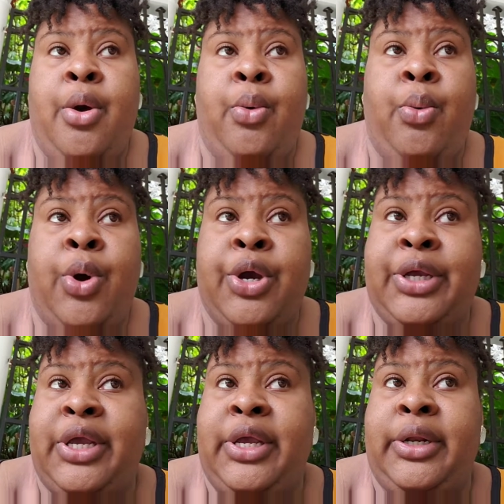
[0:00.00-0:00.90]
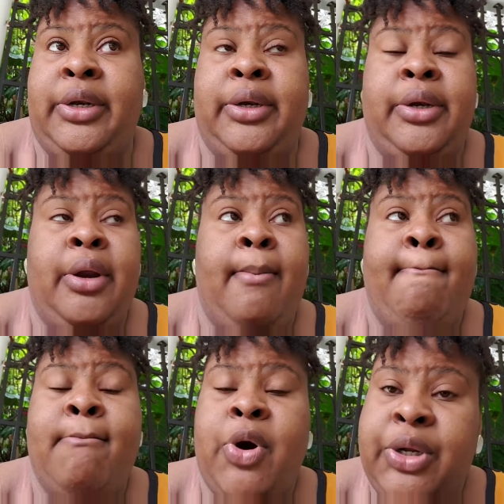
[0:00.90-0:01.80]
working
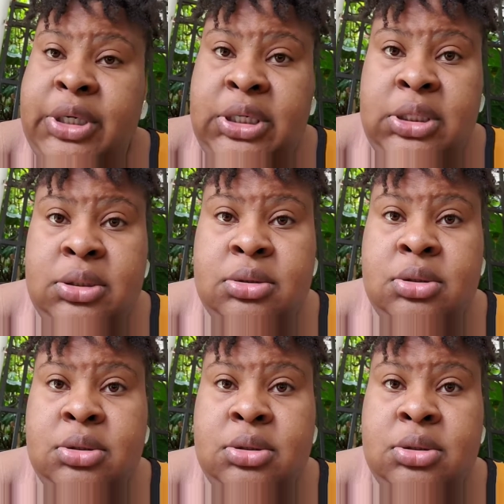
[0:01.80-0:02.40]
money,